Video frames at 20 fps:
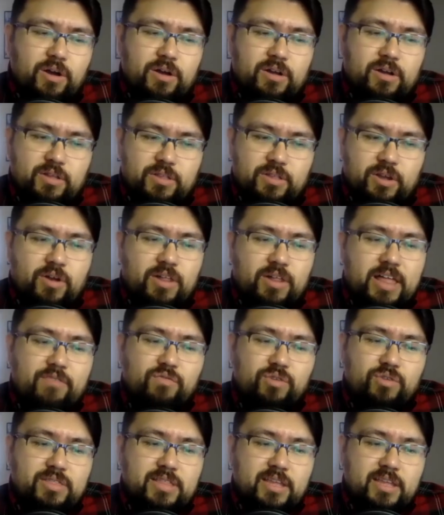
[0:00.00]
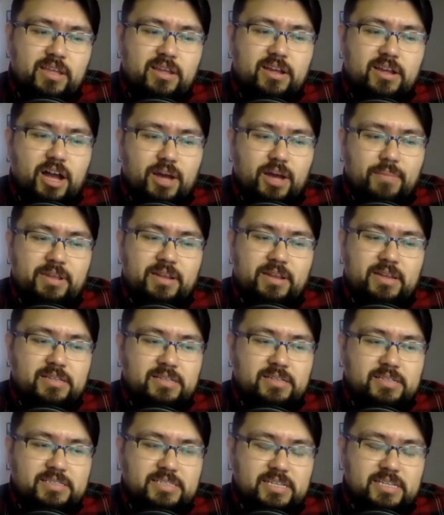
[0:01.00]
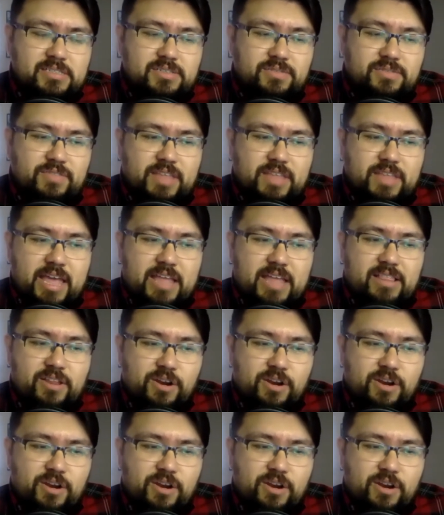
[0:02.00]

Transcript: all have one thing in common in the sense of that